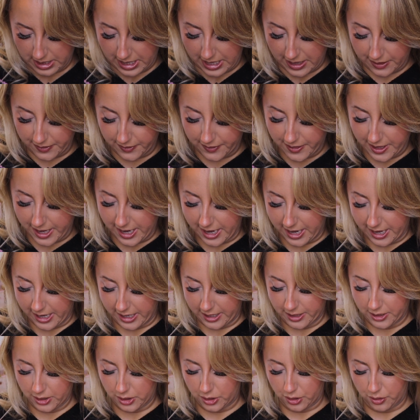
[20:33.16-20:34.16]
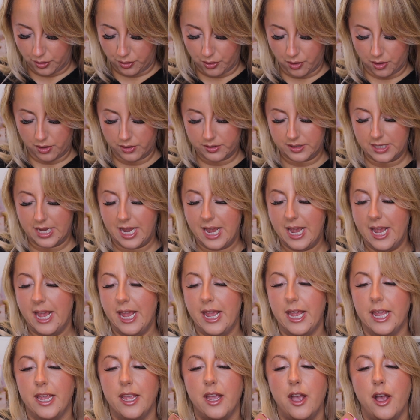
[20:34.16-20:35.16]
And then you've got
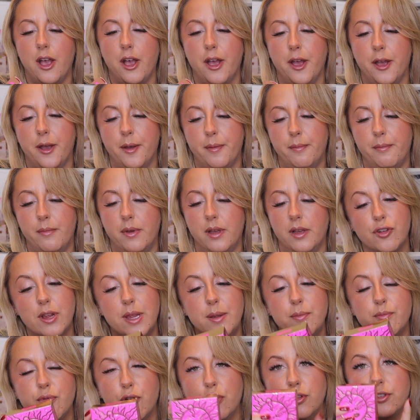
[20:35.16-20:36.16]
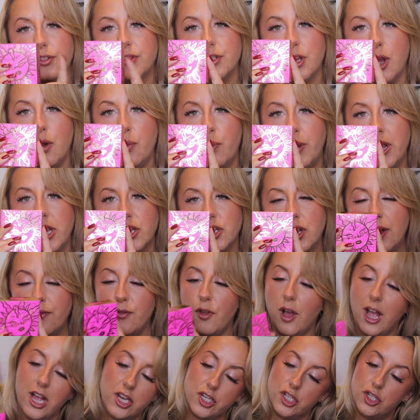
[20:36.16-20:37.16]
a cream bronzer, which I've
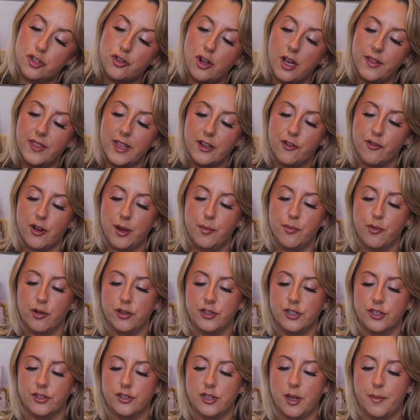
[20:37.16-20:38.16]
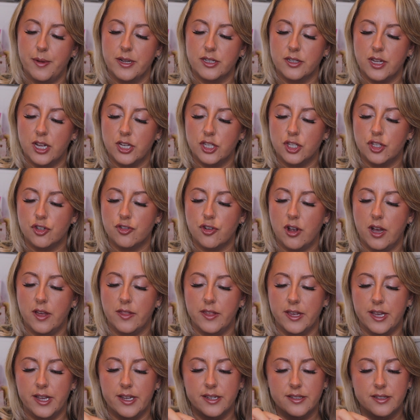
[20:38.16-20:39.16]
not actually tried the cream bronzer, so I'm excited to try
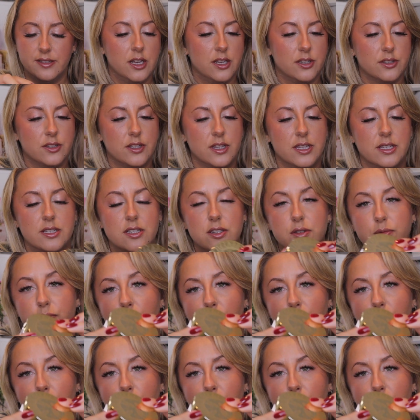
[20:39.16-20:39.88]
this. So this is